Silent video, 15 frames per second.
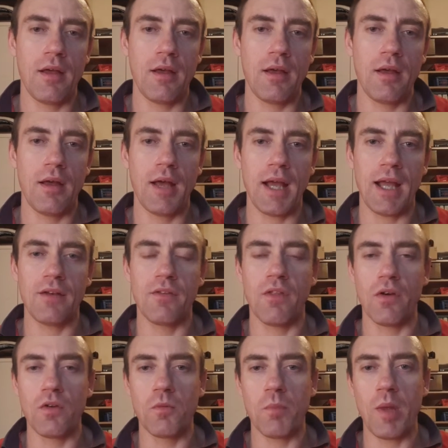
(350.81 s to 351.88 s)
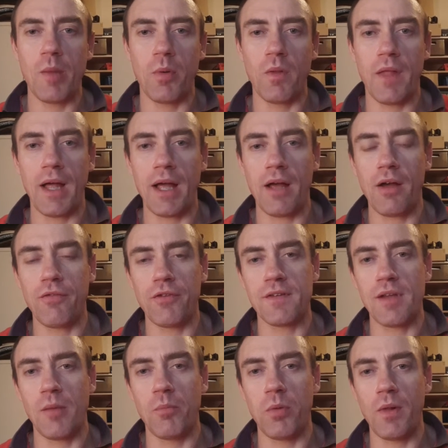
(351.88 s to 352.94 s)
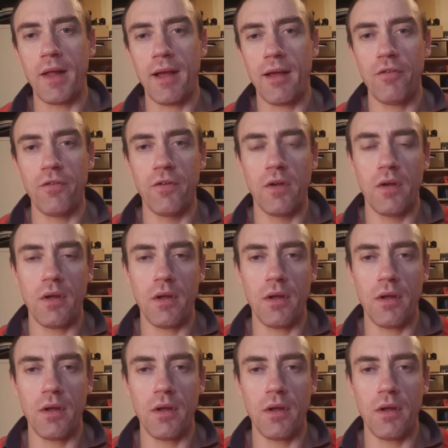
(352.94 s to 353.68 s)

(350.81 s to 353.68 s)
And those people that, for example, have